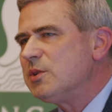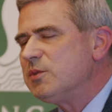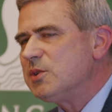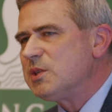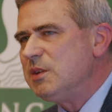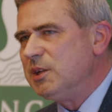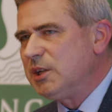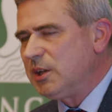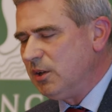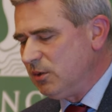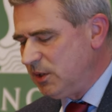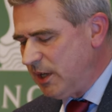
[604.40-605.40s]
of the civil
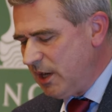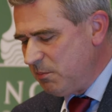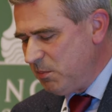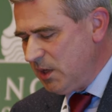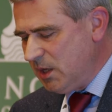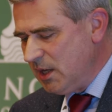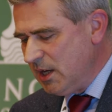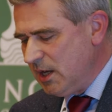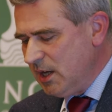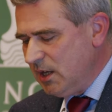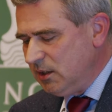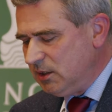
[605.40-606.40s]
code can be
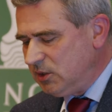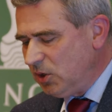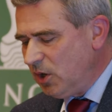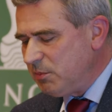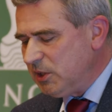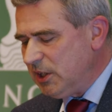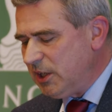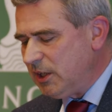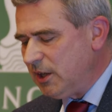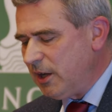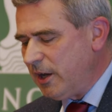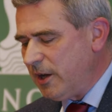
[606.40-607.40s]
determining
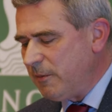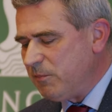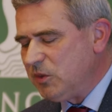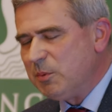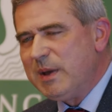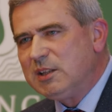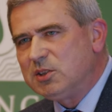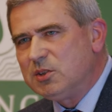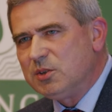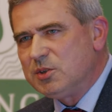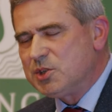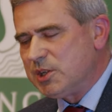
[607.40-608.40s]
the
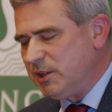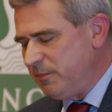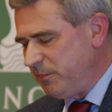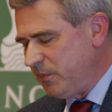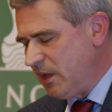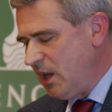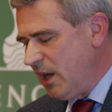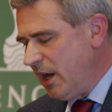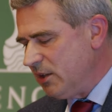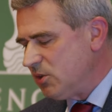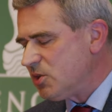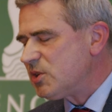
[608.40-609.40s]
methodology
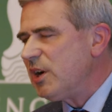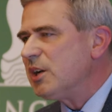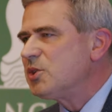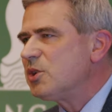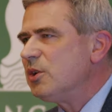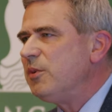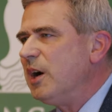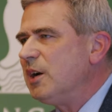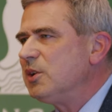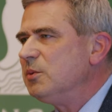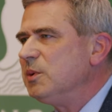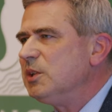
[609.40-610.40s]
and the structure of
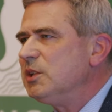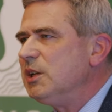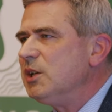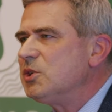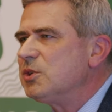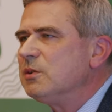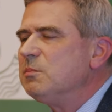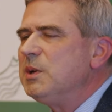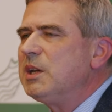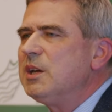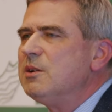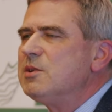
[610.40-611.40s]
argumentation.
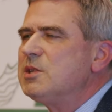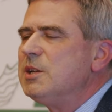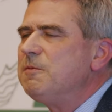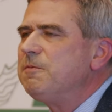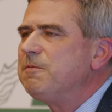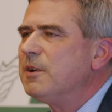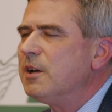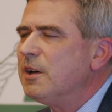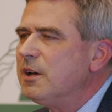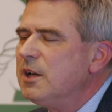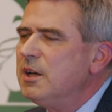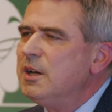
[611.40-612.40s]
Because if
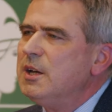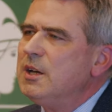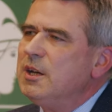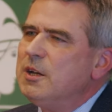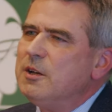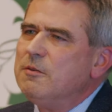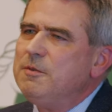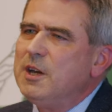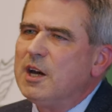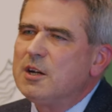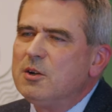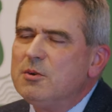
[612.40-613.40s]
we
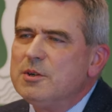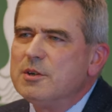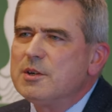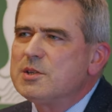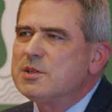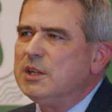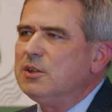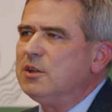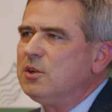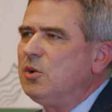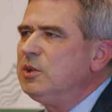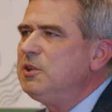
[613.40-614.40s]
are lawyers in a
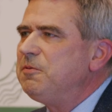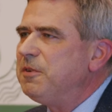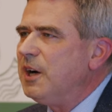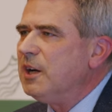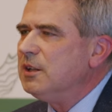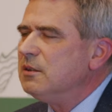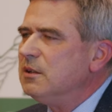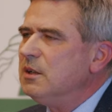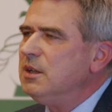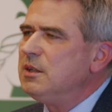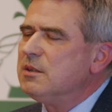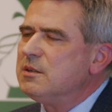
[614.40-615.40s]
codified
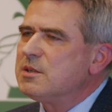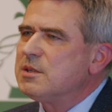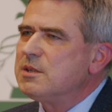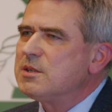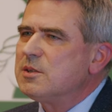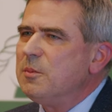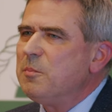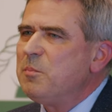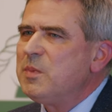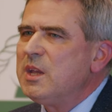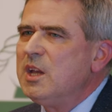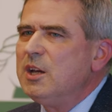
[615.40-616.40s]
legal system,
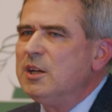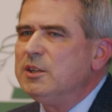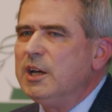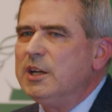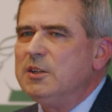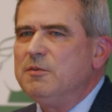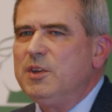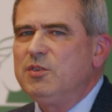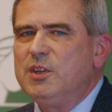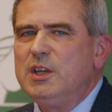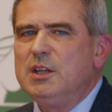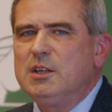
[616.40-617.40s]
then we
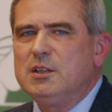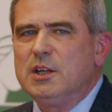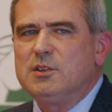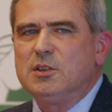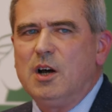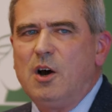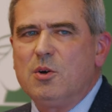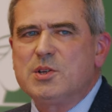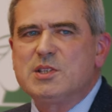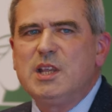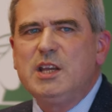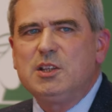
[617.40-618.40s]
think that our
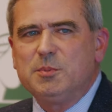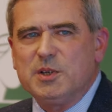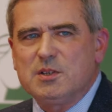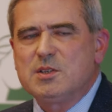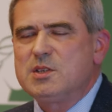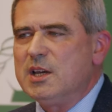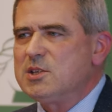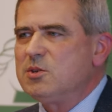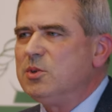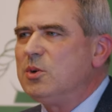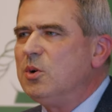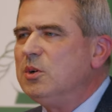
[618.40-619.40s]
statements as
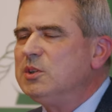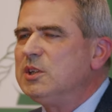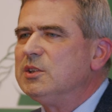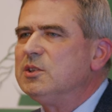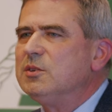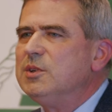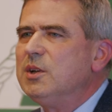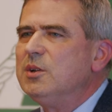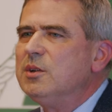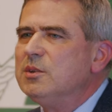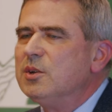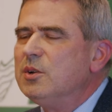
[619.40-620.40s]
to the content of
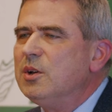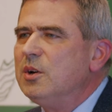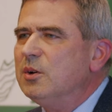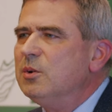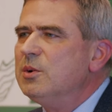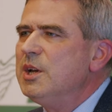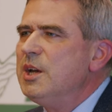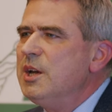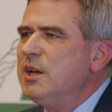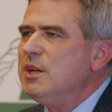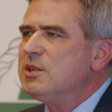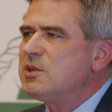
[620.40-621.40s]
the law
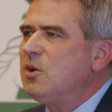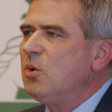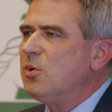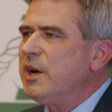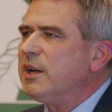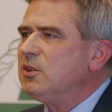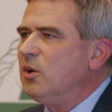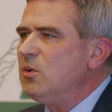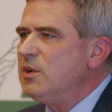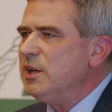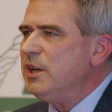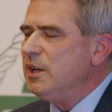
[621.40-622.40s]
is correct
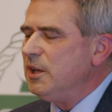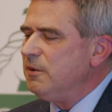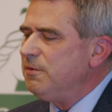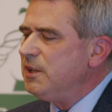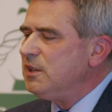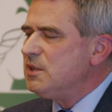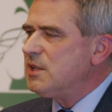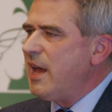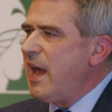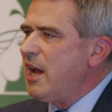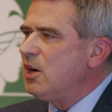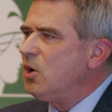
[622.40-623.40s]
only if it is
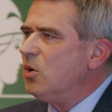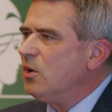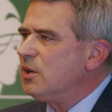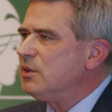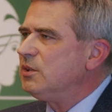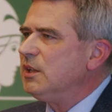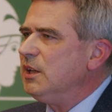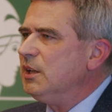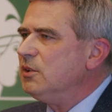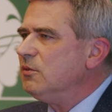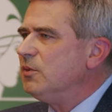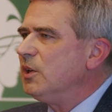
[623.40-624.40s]
anchored
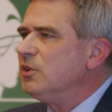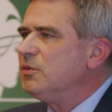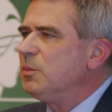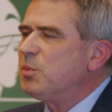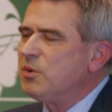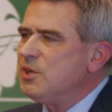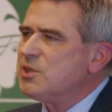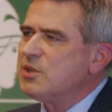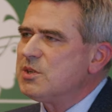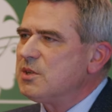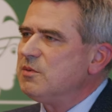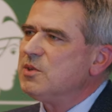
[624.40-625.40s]
in one of the
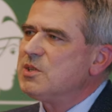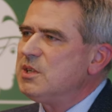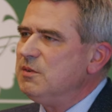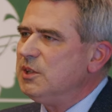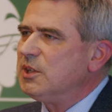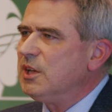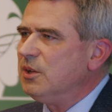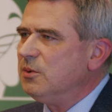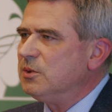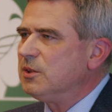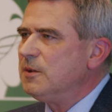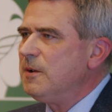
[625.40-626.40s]
provisions of the civil code.